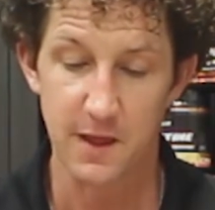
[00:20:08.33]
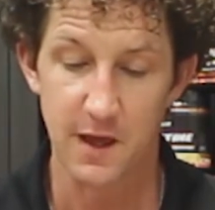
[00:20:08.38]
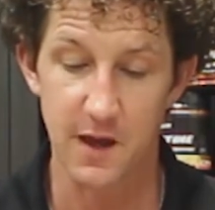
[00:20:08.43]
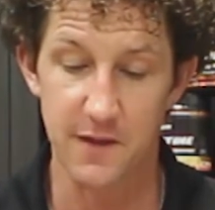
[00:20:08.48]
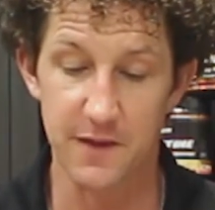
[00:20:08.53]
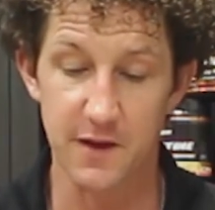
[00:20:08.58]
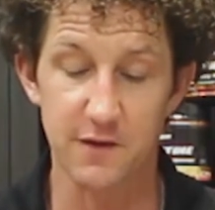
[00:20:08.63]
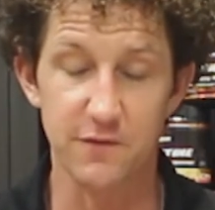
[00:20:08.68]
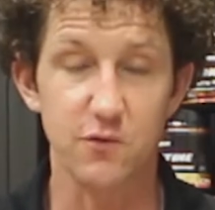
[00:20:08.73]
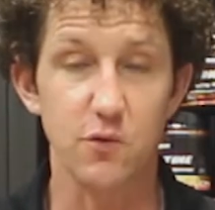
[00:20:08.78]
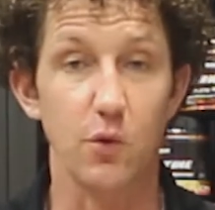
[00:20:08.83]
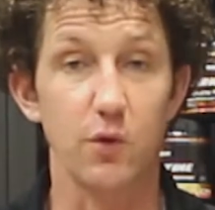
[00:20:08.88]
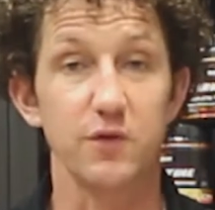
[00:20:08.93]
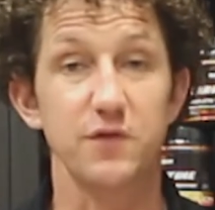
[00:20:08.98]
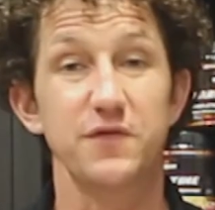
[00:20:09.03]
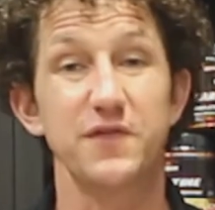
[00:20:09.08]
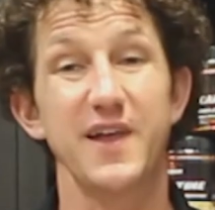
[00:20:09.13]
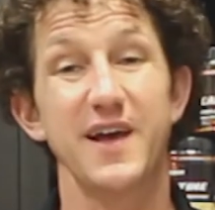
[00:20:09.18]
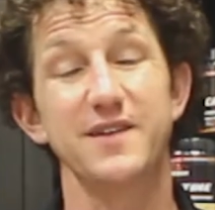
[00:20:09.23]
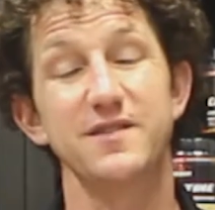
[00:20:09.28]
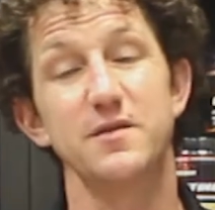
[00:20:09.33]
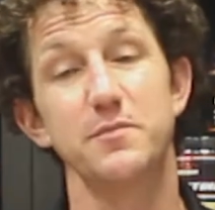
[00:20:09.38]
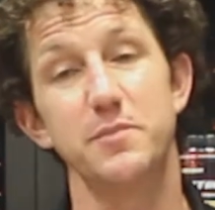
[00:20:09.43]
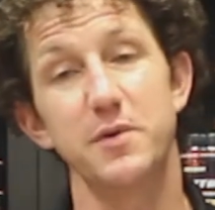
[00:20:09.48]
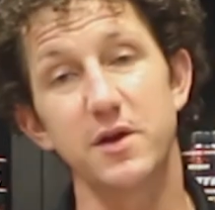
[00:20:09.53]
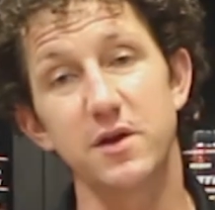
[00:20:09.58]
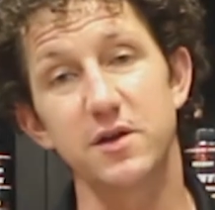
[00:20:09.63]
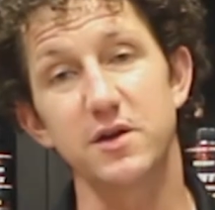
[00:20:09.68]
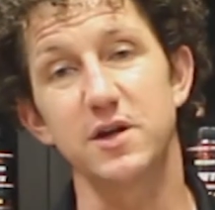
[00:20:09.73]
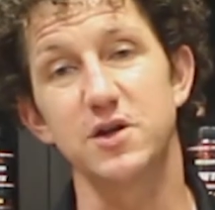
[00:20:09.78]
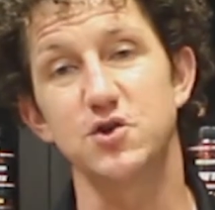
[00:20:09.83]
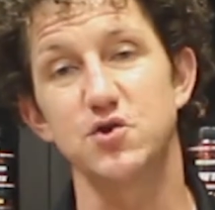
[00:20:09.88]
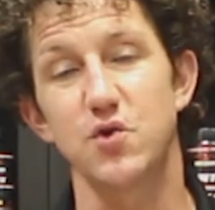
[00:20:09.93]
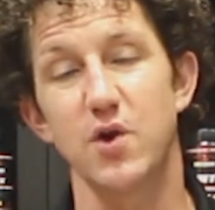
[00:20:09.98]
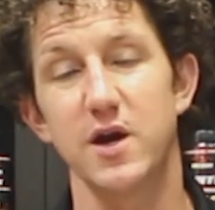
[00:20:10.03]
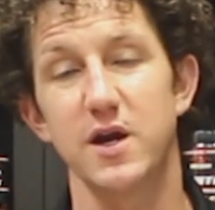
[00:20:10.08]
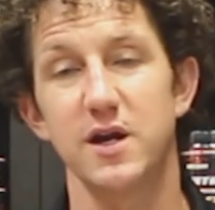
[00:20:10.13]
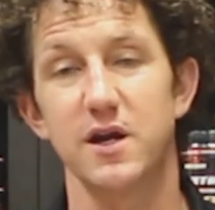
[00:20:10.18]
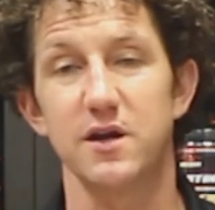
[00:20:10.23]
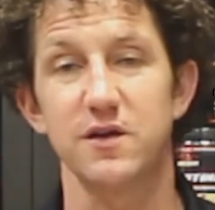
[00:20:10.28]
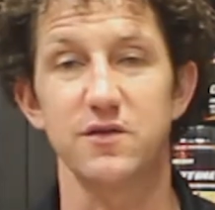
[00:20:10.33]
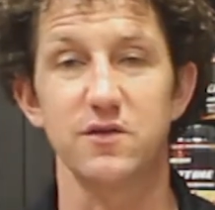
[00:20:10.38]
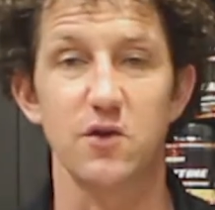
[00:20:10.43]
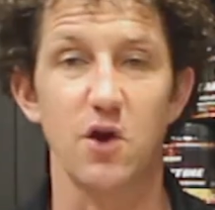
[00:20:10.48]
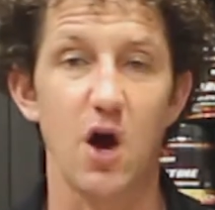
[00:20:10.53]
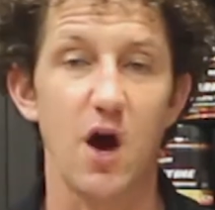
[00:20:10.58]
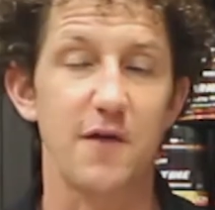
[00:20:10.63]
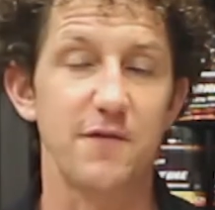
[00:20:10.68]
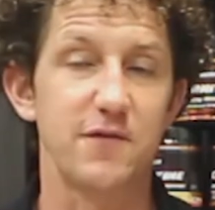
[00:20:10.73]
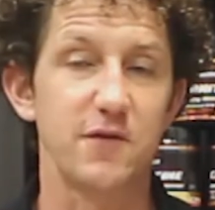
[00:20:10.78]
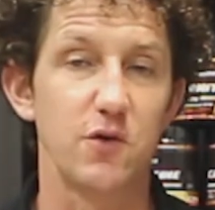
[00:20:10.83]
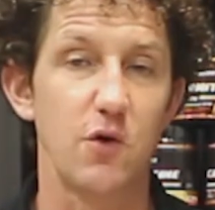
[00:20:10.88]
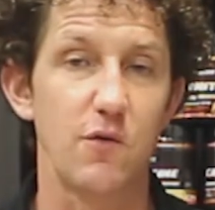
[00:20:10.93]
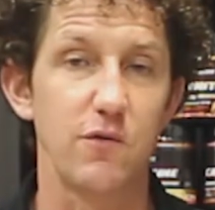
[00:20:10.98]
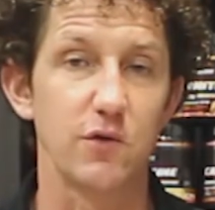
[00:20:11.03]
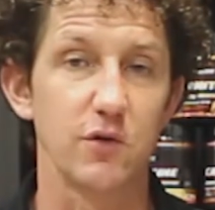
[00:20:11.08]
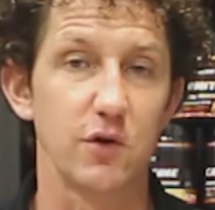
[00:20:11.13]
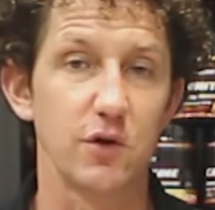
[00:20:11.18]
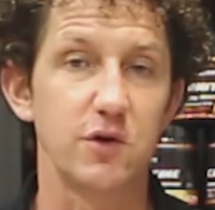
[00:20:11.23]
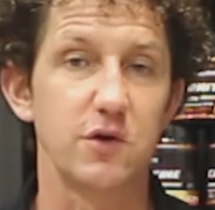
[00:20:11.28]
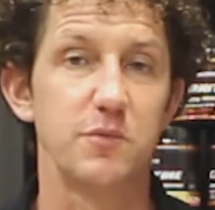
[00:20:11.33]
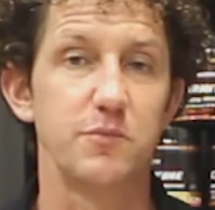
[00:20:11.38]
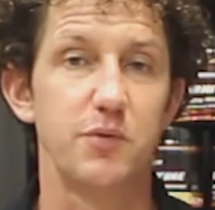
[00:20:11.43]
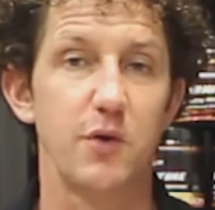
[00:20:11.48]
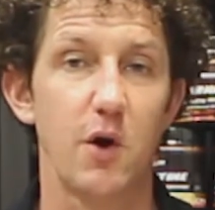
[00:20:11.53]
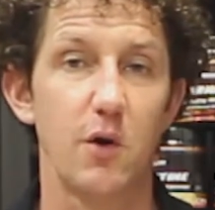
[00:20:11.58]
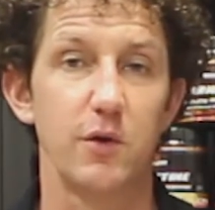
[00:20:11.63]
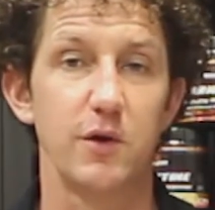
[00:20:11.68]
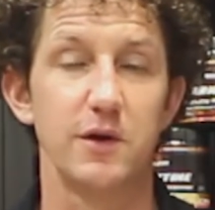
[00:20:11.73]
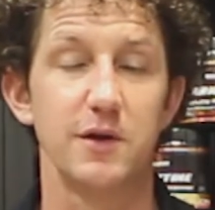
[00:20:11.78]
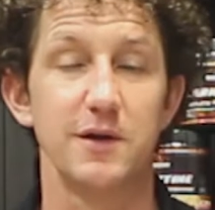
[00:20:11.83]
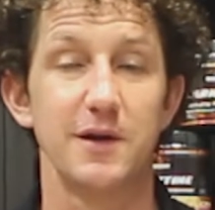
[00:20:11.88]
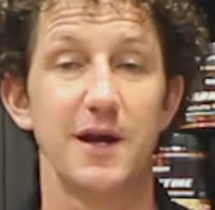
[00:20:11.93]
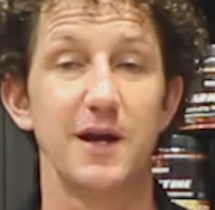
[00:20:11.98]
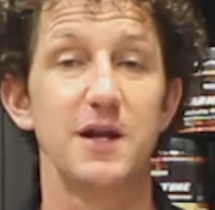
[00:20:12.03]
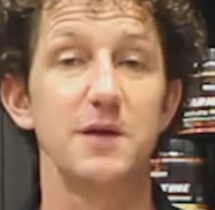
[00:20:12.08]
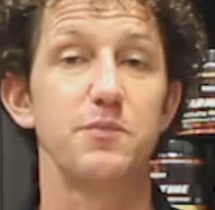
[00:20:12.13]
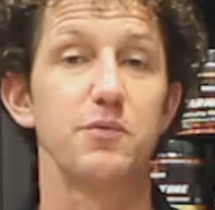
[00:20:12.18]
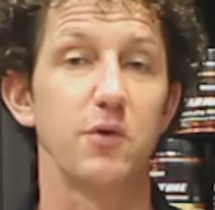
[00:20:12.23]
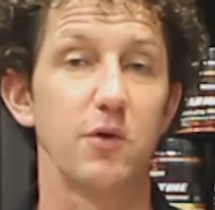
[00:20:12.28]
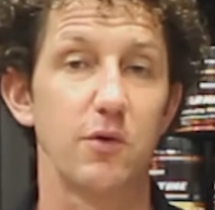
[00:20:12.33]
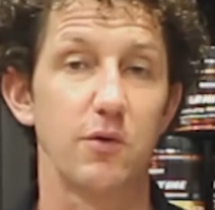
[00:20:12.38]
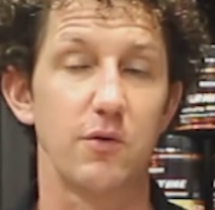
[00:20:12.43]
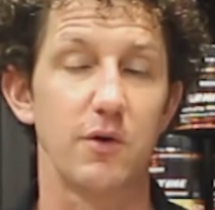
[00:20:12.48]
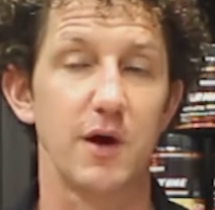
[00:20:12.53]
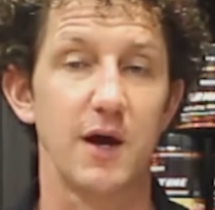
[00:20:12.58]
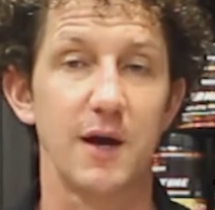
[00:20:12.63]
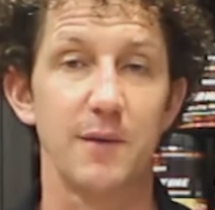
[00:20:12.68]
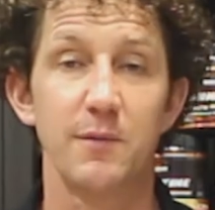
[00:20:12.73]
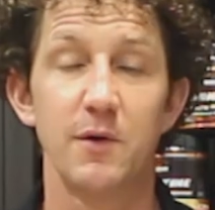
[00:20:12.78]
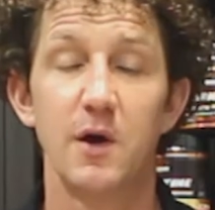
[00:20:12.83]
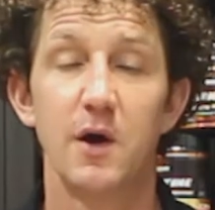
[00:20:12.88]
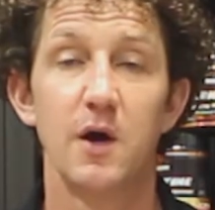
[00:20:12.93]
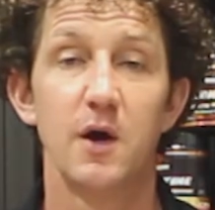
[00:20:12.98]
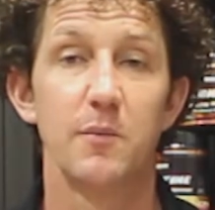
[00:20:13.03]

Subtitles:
And then, of course, flexibility training is an often overlooked component in any program,